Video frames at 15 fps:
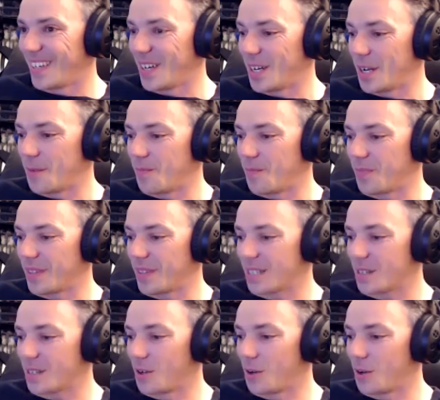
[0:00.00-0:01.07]
Um,
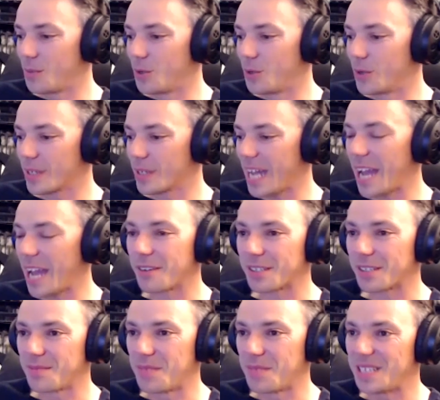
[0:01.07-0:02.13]
there's a lot more
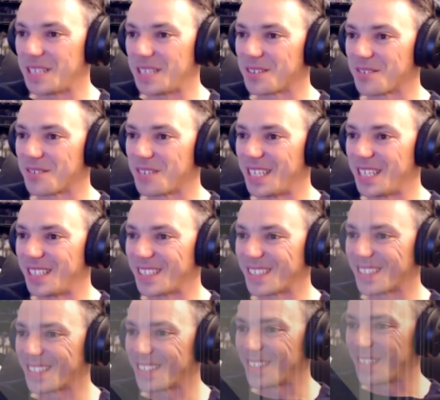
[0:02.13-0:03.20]
character meet and
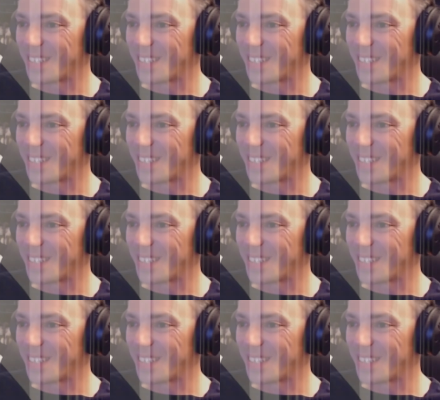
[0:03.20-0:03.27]
greets.